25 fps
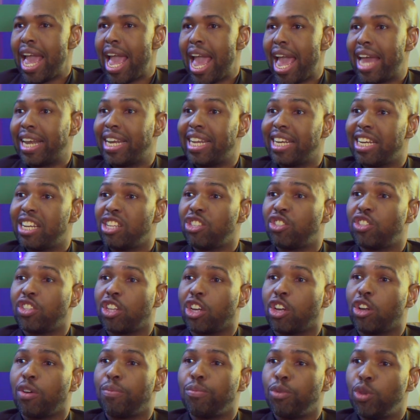And it is the
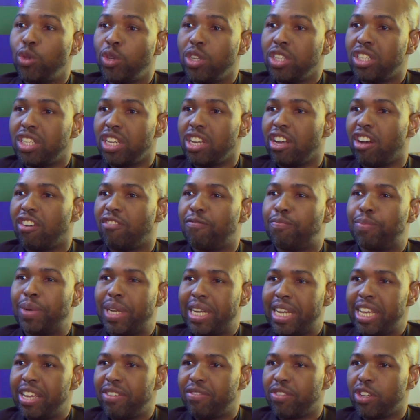community of
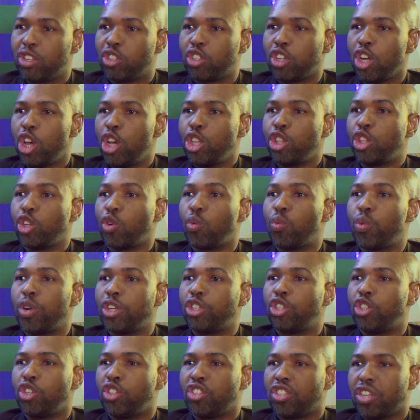believers through
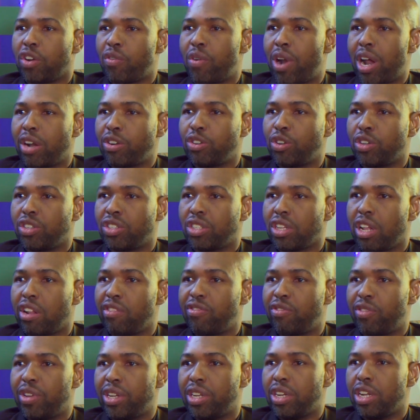which you surround
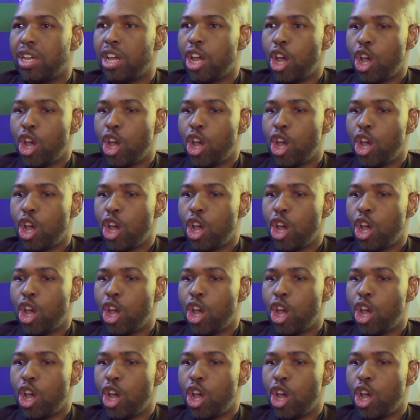yourself in.